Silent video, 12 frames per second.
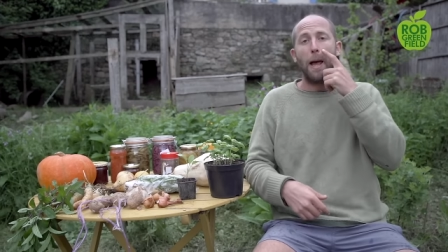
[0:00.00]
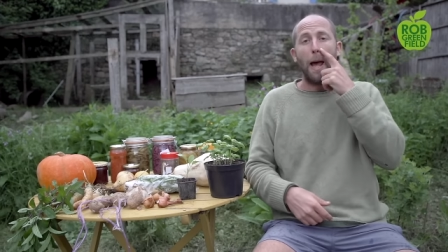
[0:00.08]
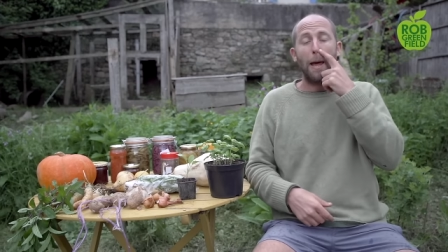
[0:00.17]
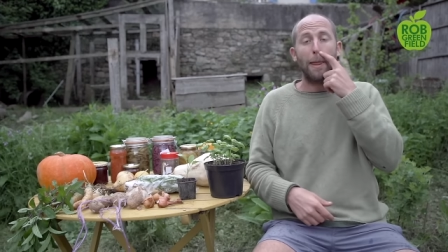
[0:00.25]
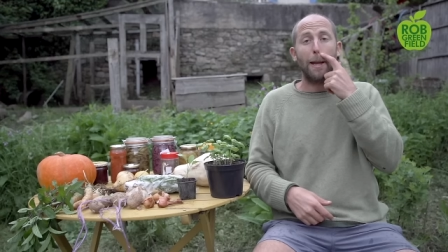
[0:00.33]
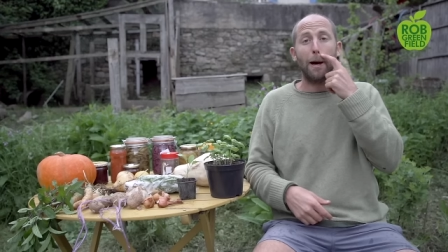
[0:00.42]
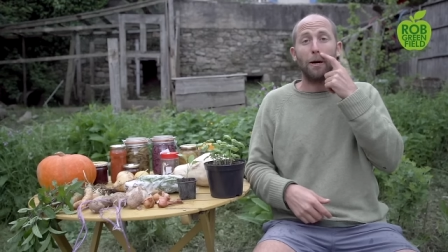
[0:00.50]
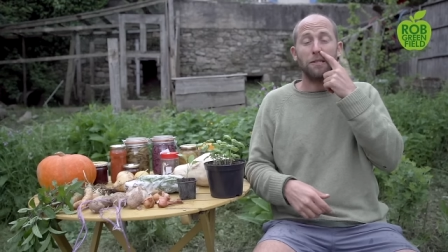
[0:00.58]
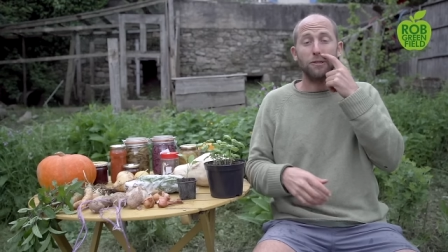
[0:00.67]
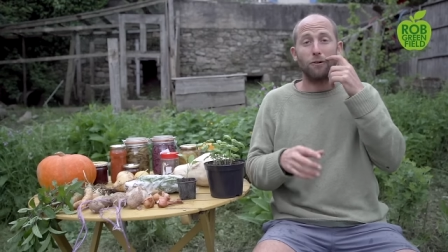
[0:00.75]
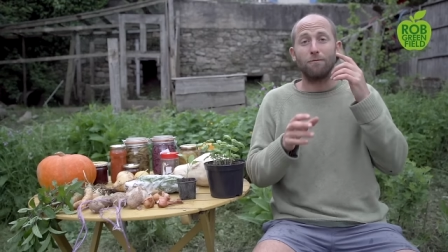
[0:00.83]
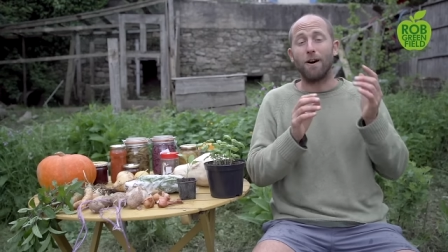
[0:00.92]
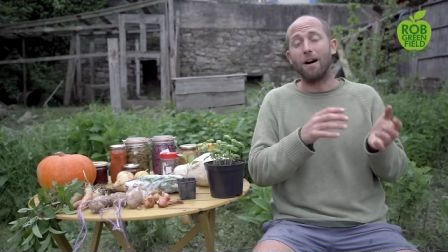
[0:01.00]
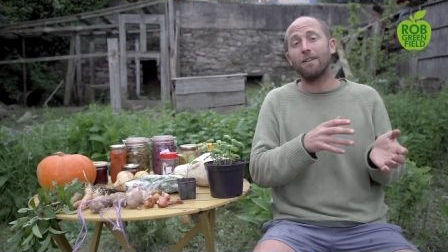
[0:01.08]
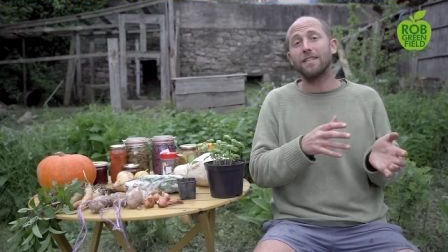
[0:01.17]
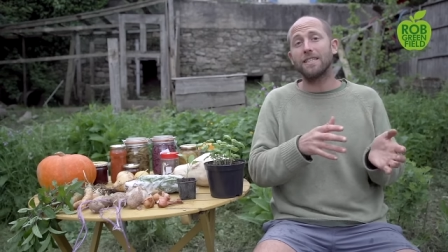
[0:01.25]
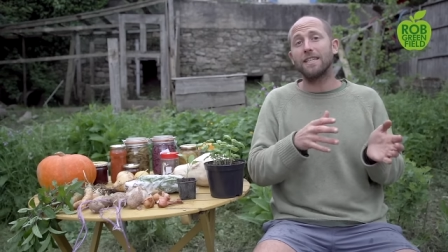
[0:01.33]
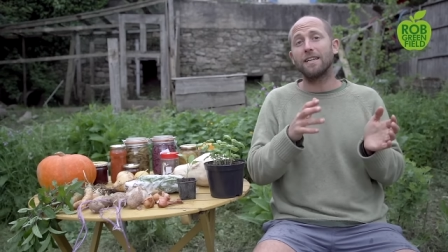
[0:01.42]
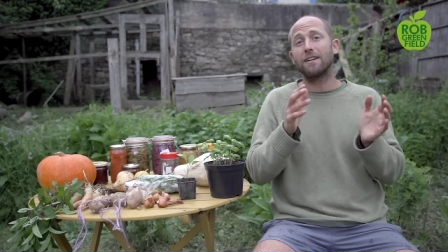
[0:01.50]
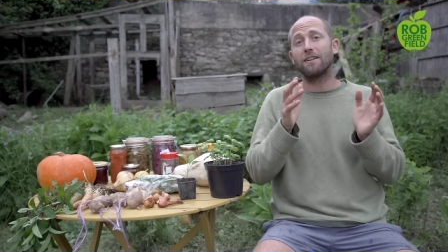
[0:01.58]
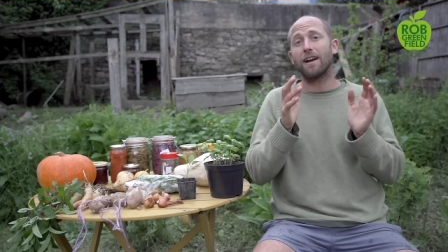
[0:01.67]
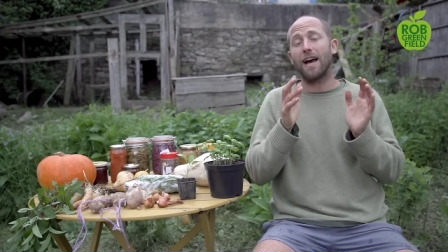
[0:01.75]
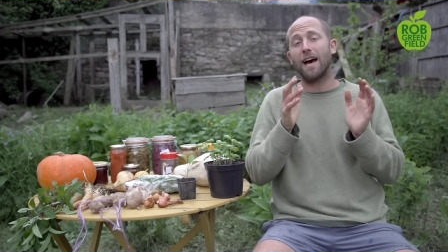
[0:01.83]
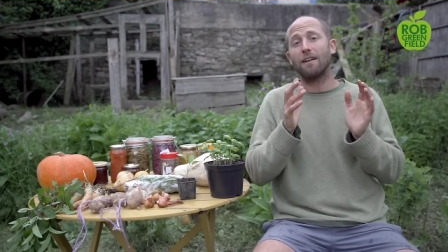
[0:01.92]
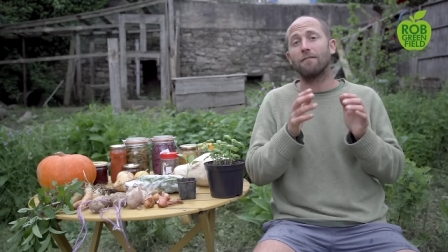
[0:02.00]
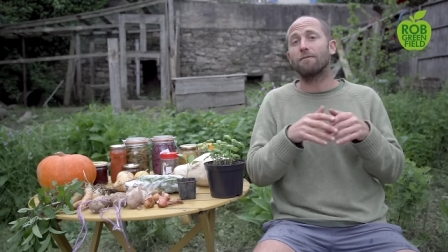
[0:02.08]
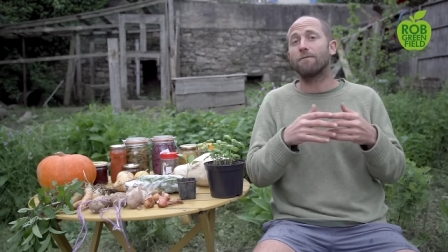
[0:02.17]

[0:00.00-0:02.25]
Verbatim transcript: And then also volunteer at